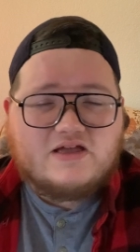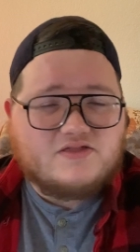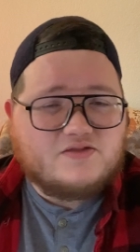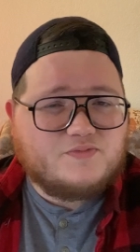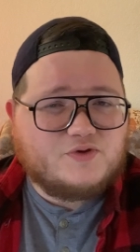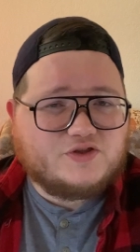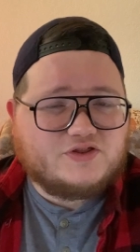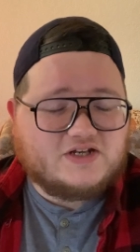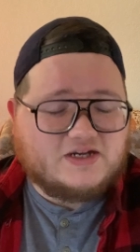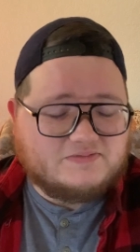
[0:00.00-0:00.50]
The
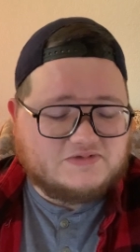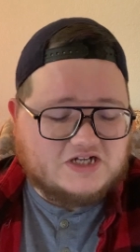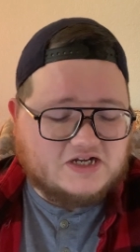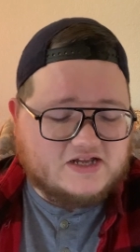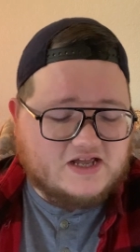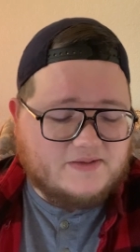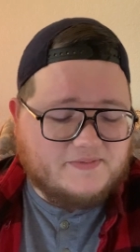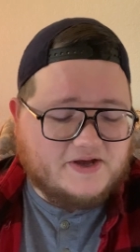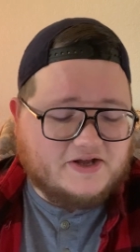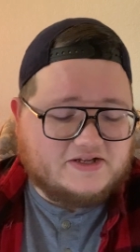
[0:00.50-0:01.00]
book that I'm
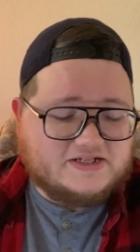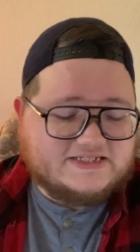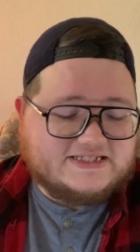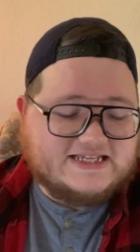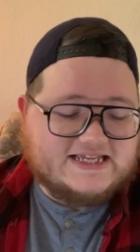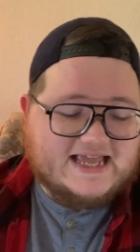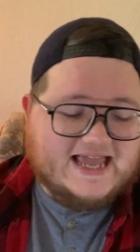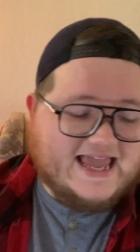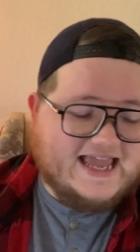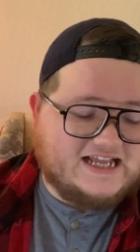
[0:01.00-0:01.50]
talking about is
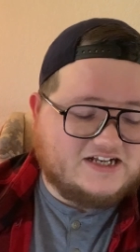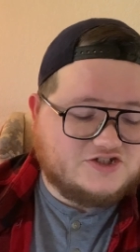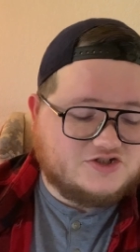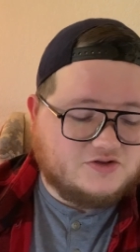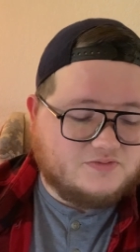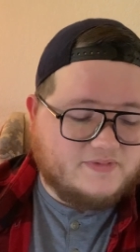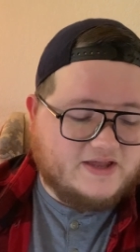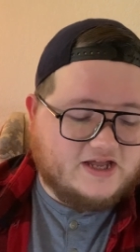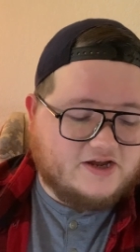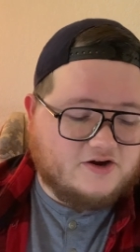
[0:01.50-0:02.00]
The
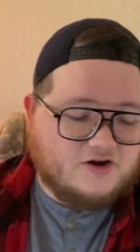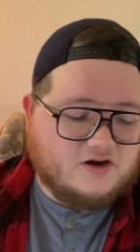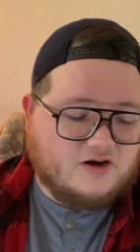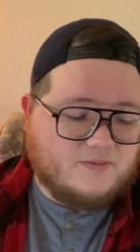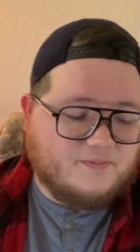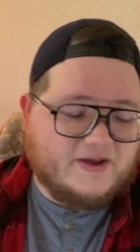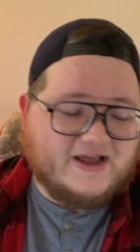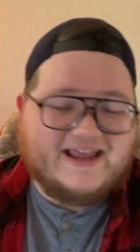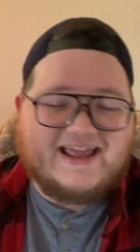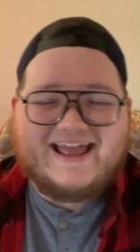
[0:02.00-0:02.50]
Angel
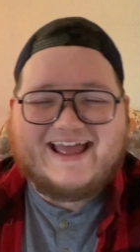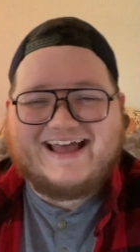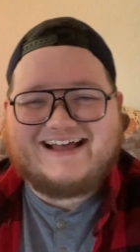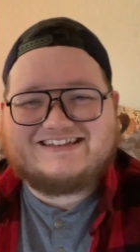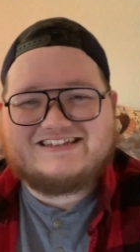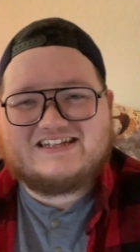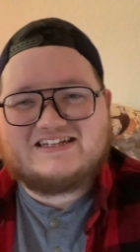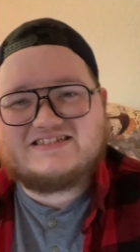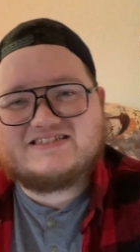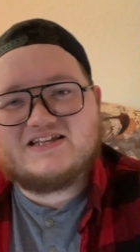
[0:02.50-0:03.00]
Maker by
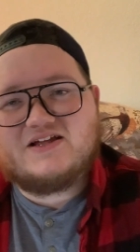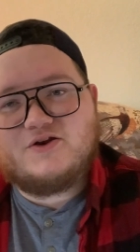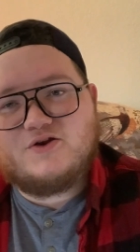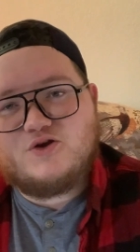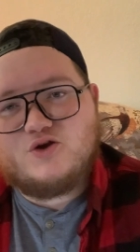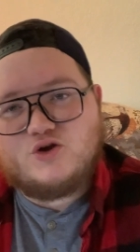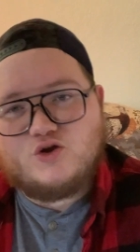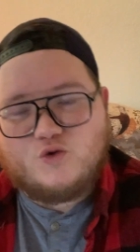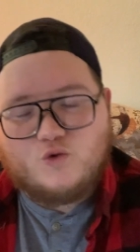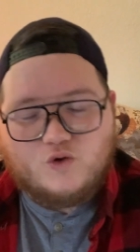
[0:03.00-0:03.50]
Alex
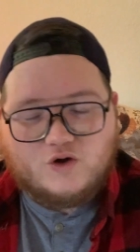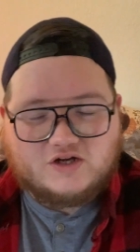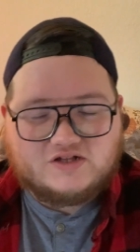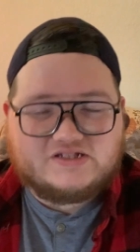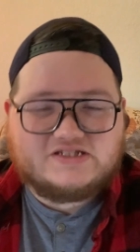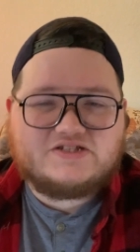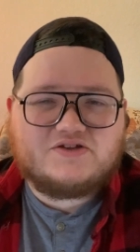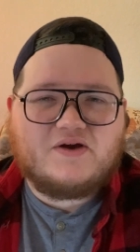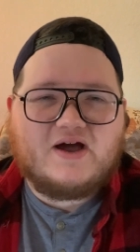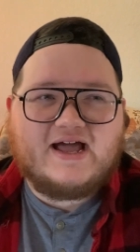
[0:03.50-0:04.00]

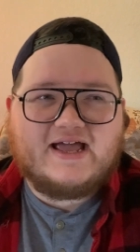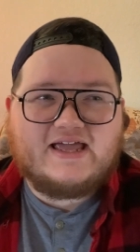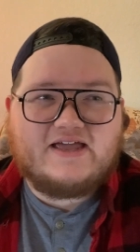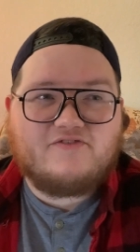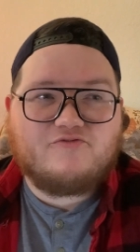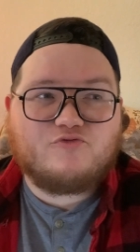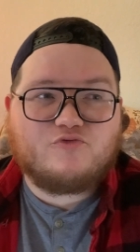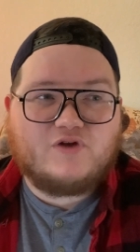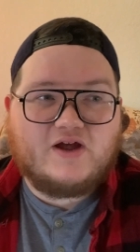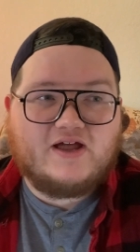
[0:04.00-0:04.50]
North. So I
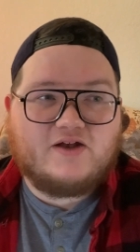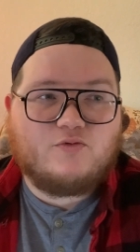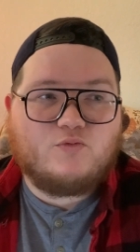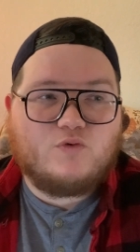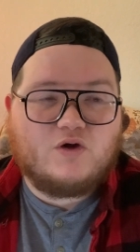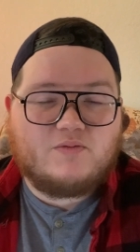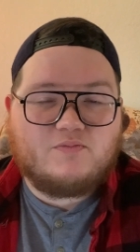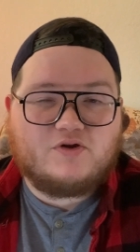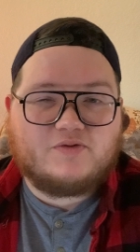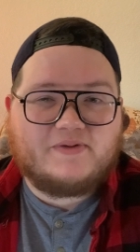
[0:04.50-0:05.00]
have read
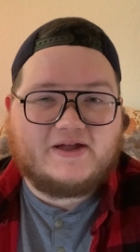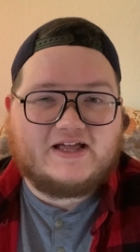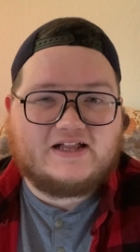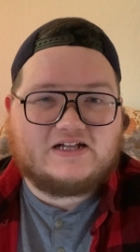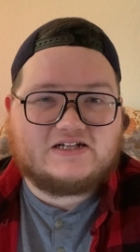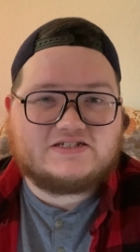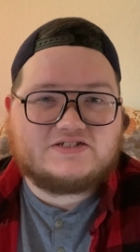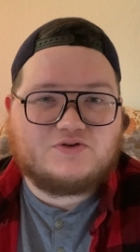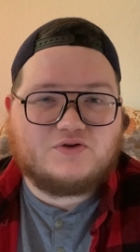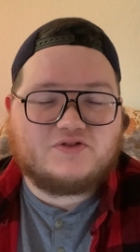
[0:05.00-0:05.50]
one book by
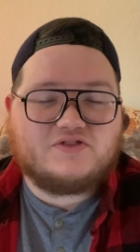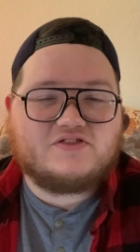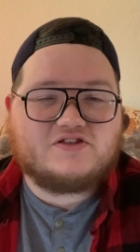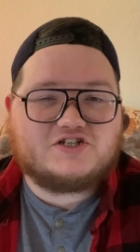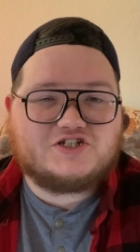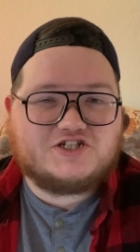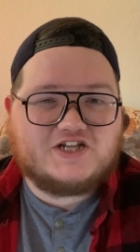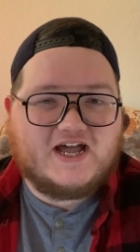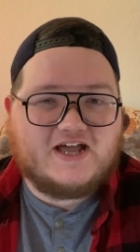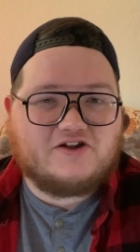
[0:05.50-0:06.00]
Alex North, The
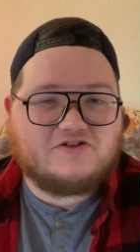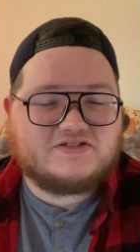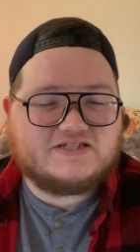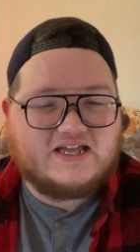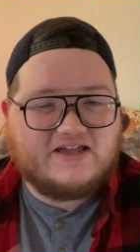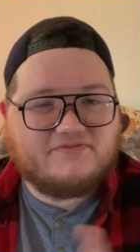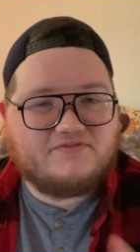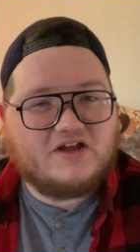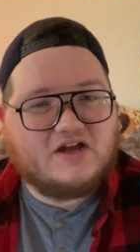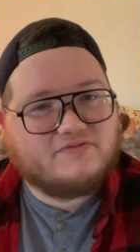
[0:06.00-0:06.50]
Shadows.
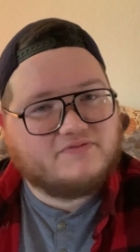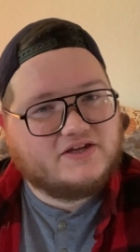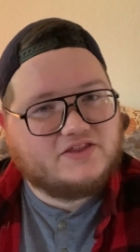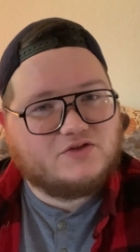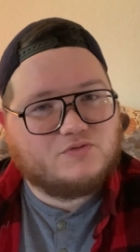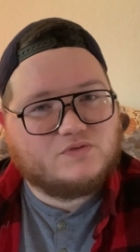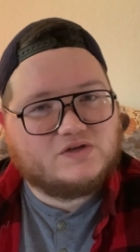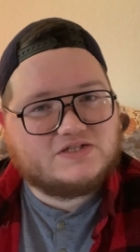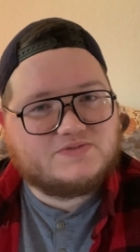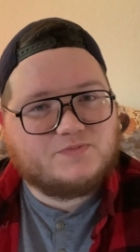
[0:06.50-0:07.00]
I have not read
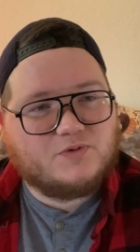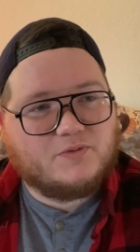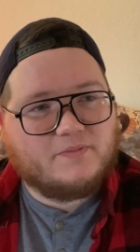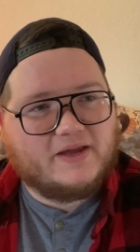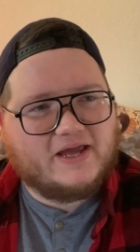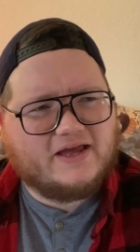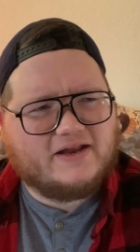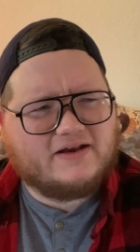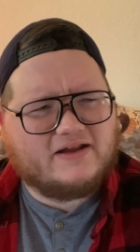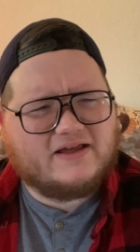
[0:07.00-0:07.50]
The Whisper
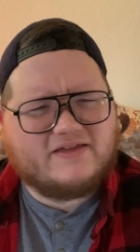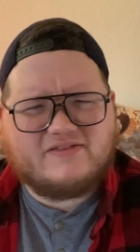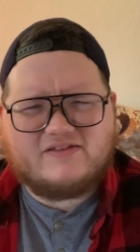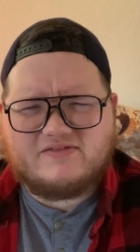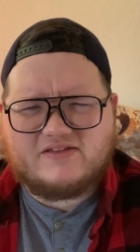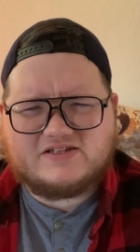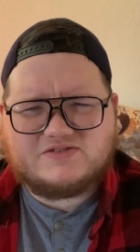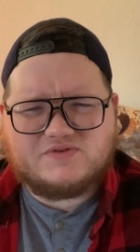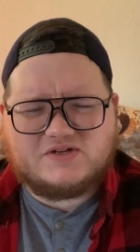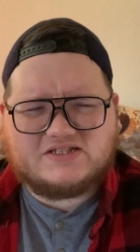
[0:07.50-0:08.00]
Man. I think
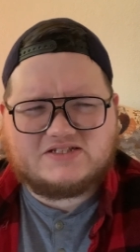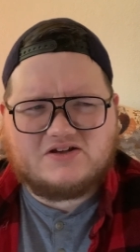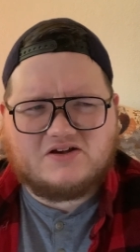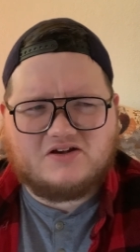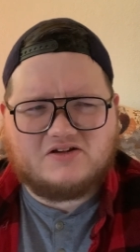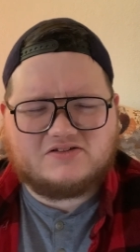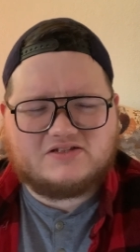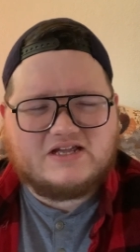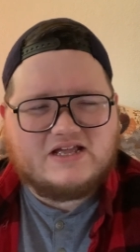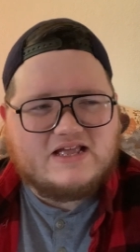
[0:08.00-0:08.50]
that's what it's
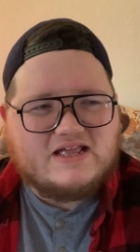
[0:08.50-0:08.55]
called.